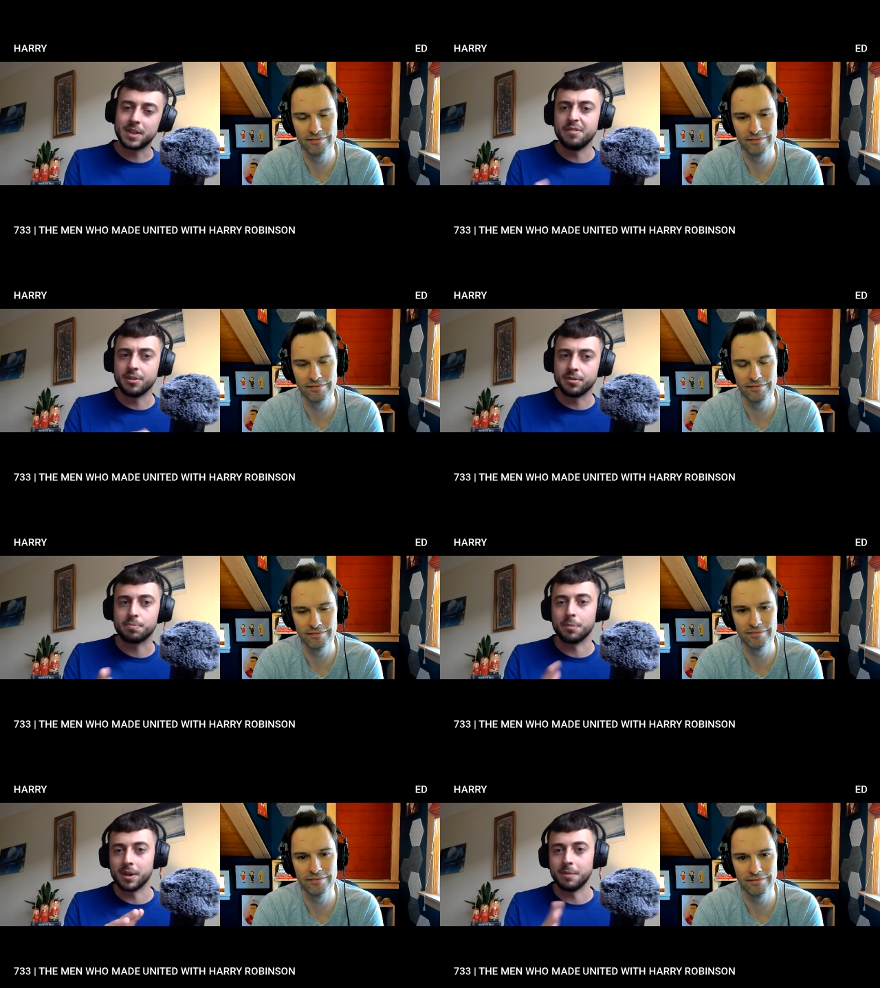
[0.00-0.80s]
Speaker 1: Davies
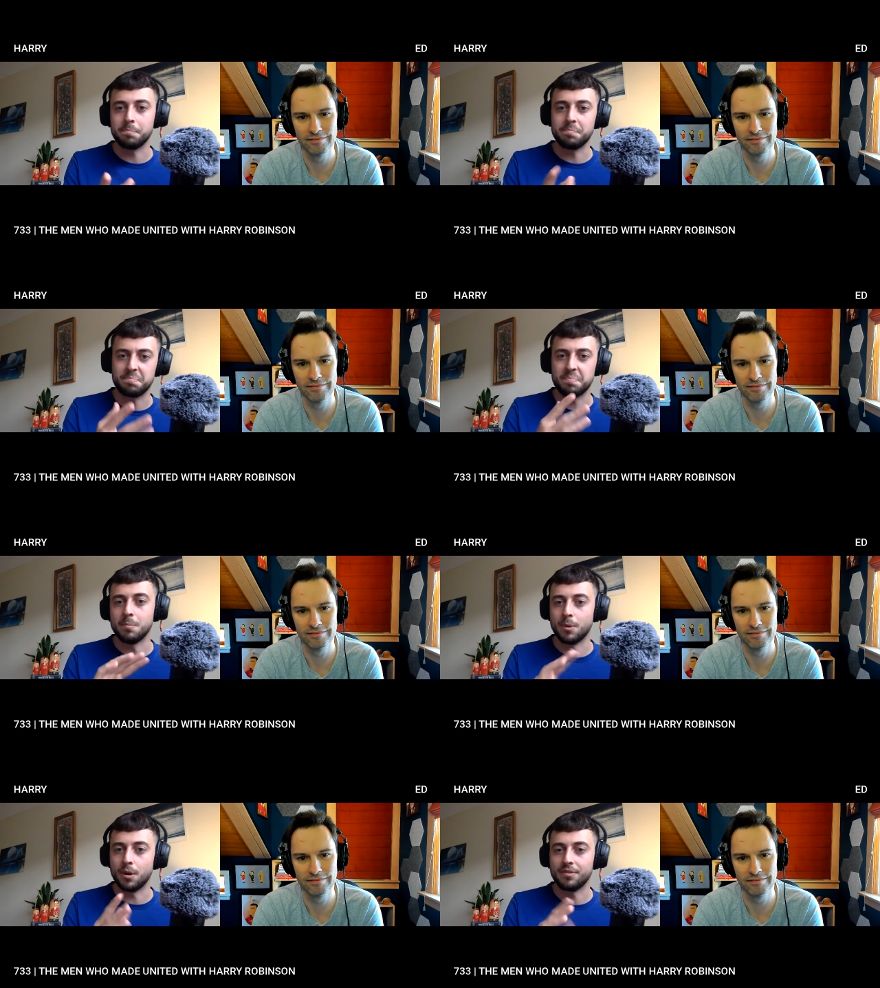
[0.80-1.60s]
was probably a
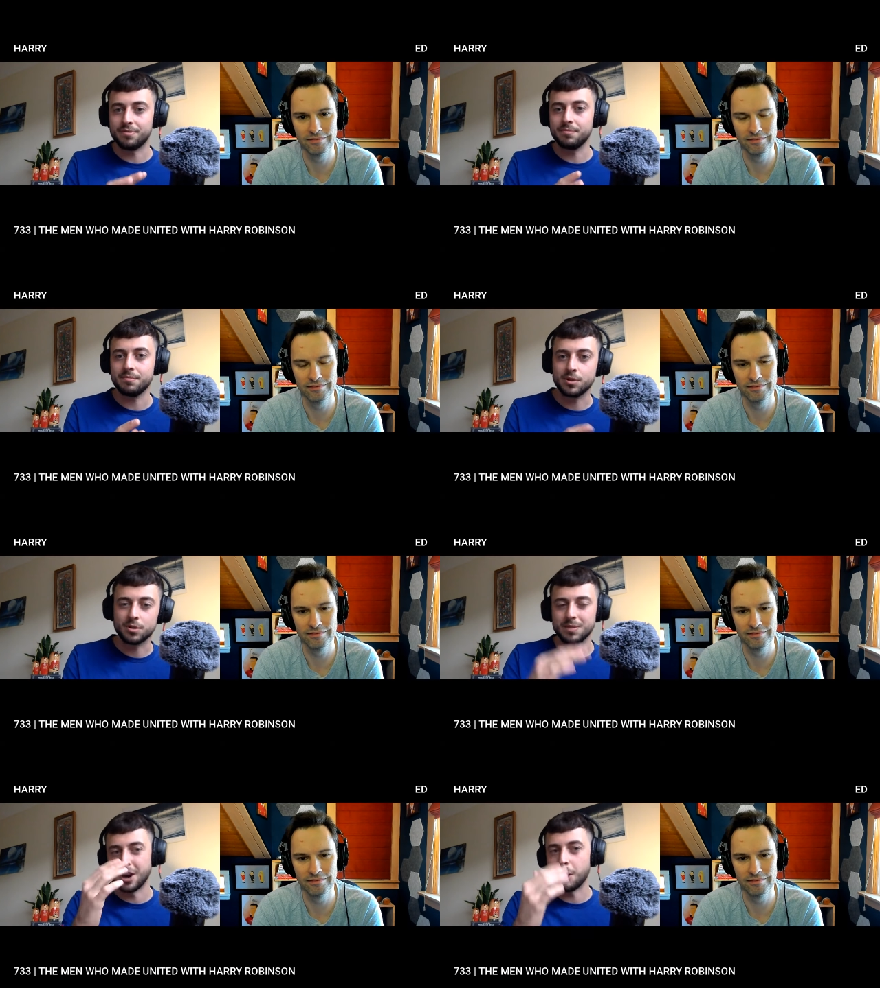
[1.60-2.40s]
bit more of
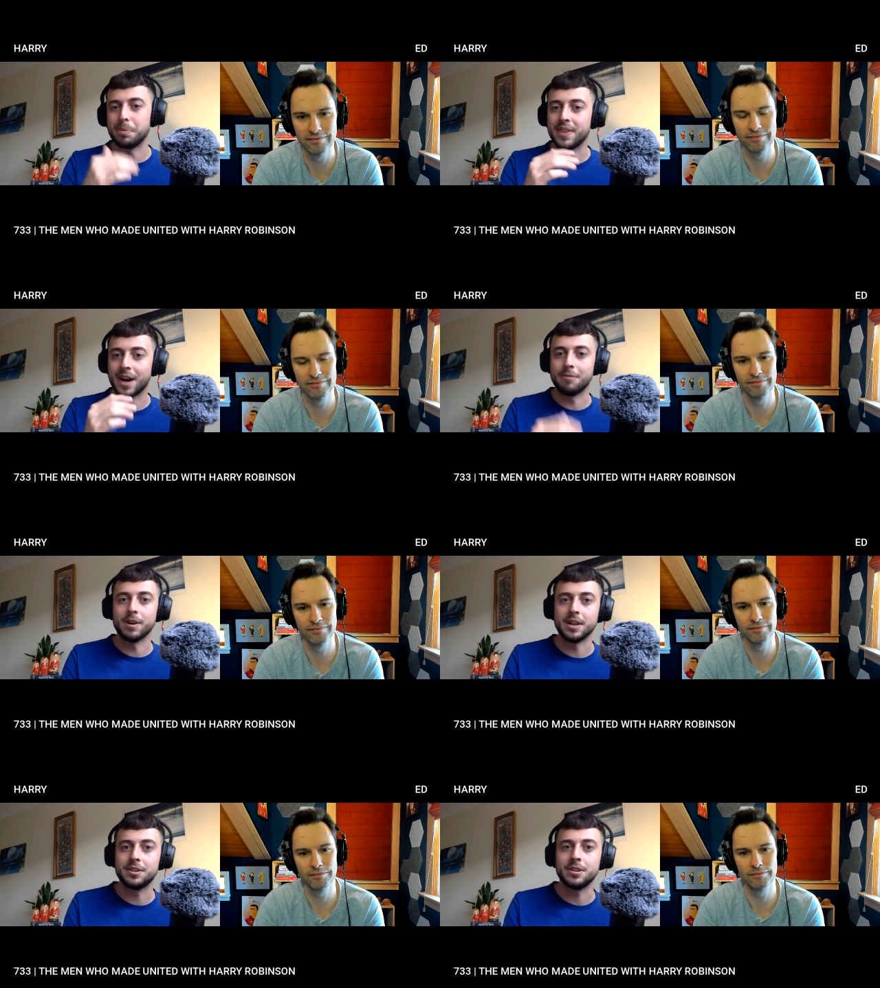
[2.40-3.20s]
an up and
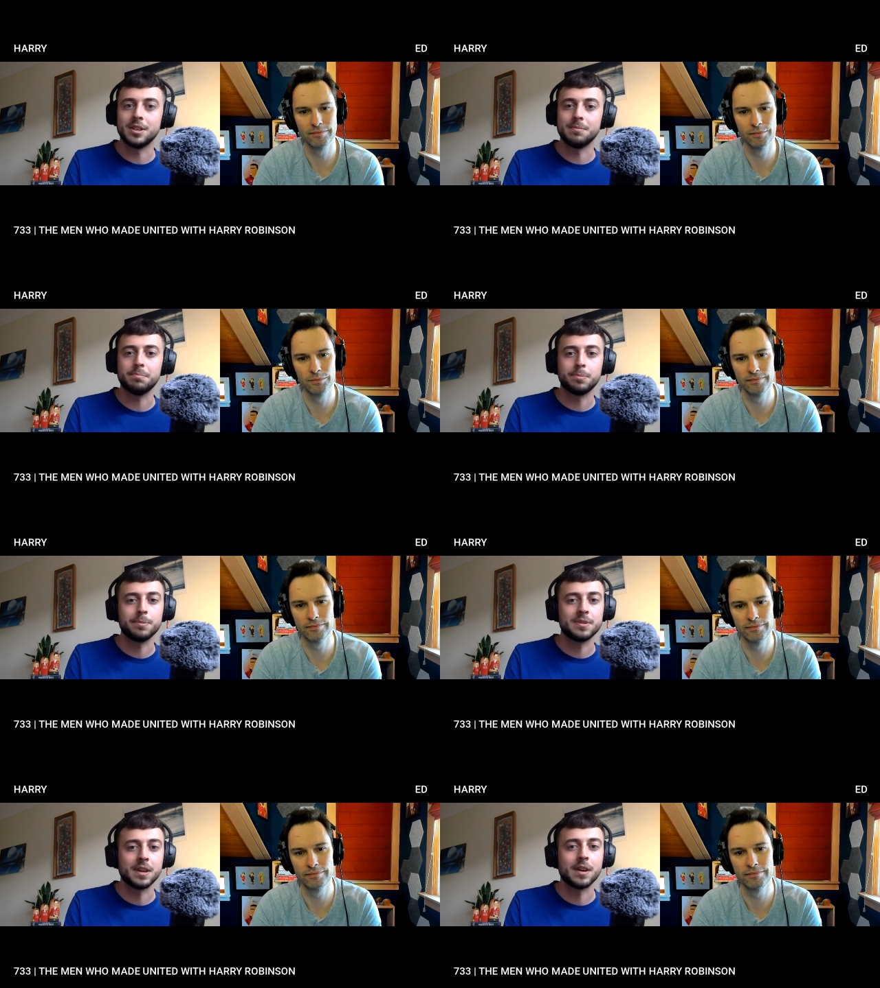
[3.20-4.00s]
down relationship.
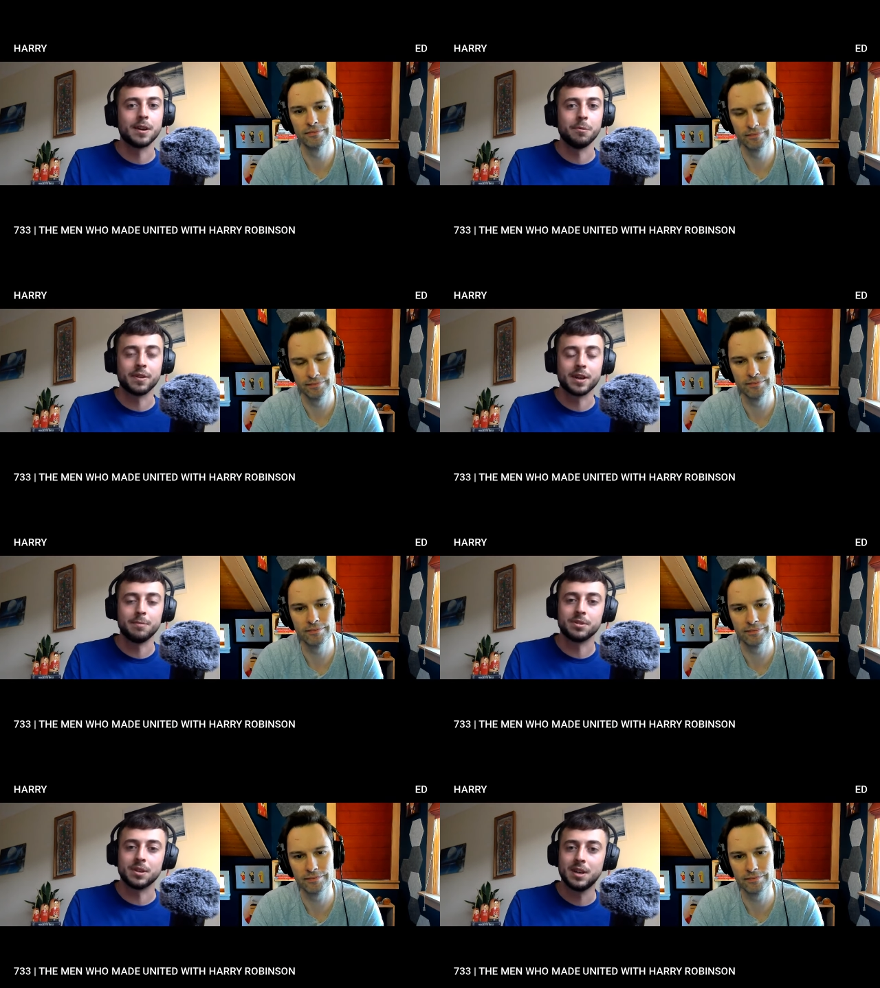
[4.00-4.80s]
Particularly with
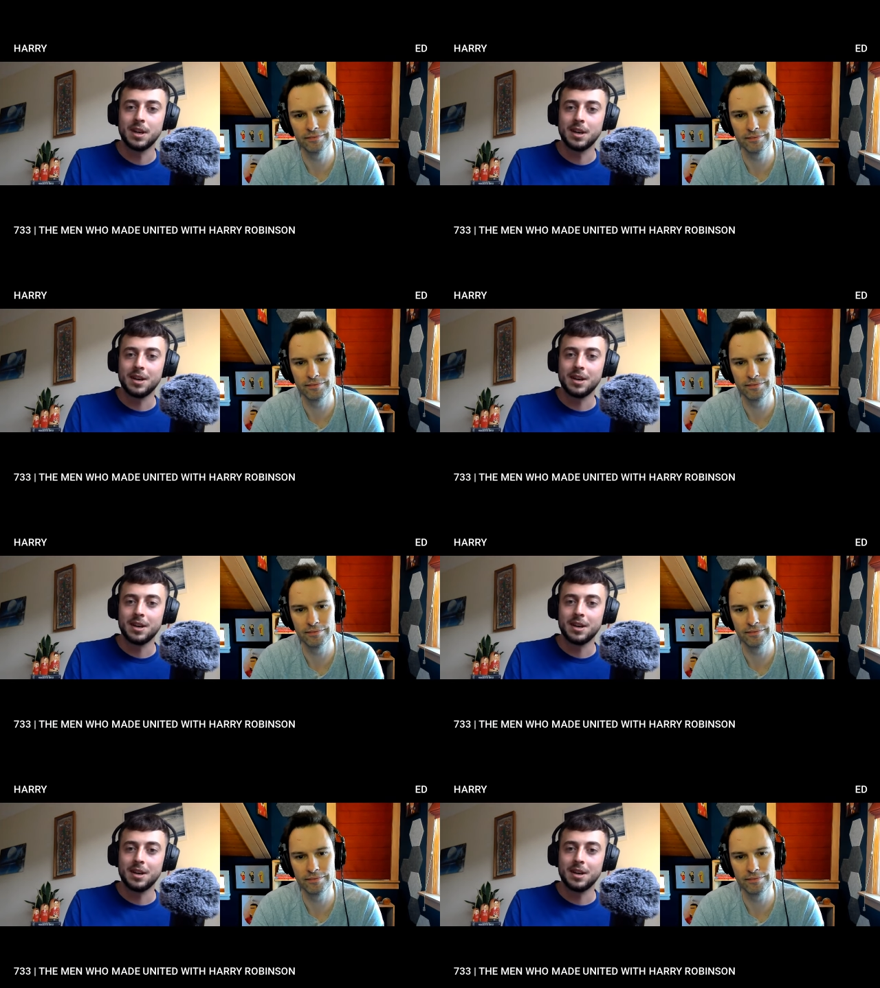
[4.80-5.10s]
Gibson,